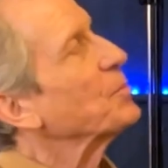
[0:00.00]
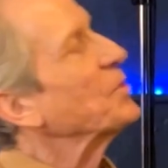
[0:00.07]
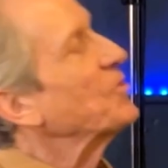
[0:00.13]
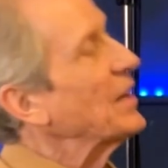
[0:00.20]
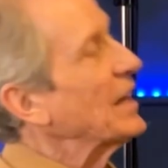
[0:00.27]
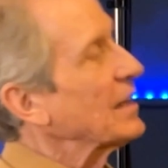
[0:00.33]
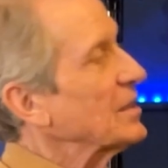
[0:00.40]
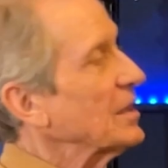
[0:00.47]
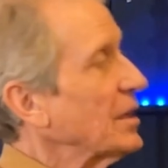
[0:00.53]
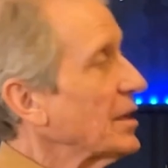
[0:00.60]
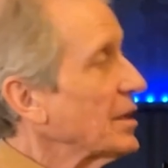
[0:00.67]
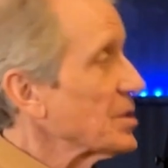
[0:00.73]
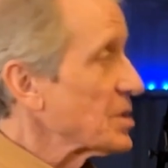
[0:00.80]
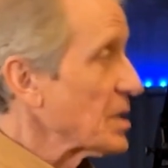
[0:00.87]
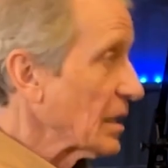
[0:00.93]
from the fact that
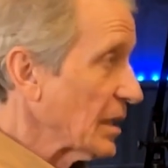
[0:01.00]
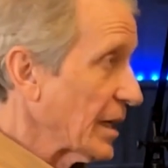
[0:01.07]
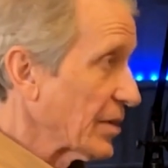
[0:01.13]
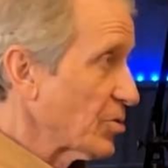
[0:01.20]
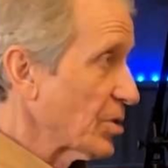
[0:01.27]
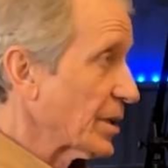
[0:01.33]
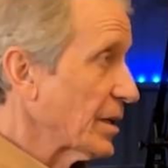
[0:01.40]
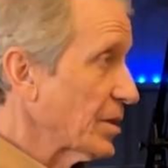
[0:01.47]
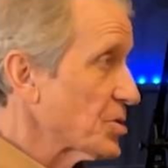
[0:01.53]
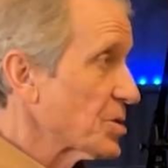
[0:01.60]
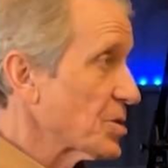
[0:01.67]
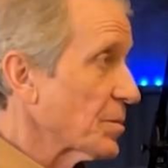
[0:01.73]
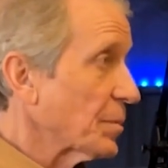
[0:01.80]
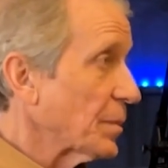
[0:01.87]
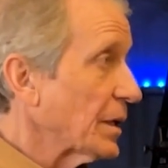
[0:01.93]
it is an electric
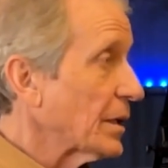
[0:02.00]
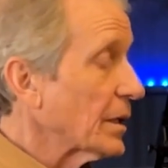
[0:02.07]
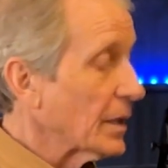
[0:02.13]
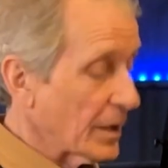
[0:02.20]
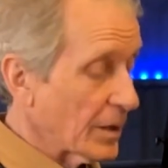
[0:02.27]
instrument,